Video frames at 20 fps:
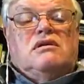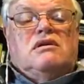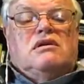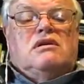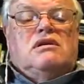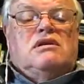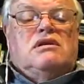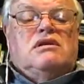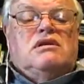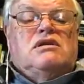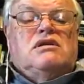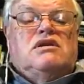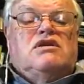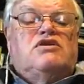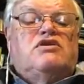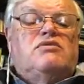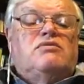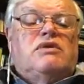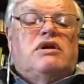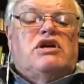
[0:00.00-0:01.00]
In this
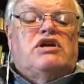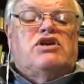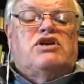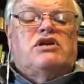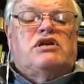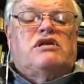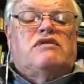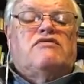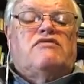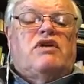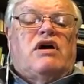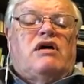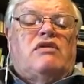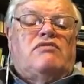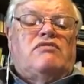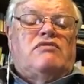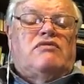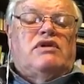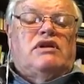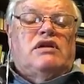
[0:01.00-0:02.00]
situation
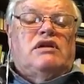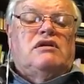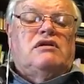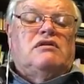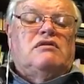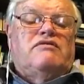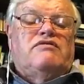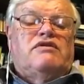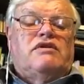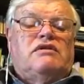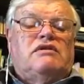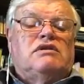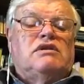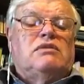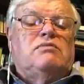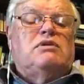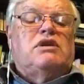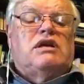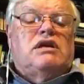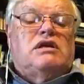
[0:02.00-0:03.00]
involving fill in
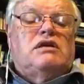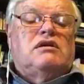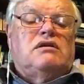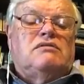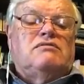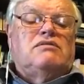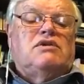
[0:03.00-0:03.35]
the blank,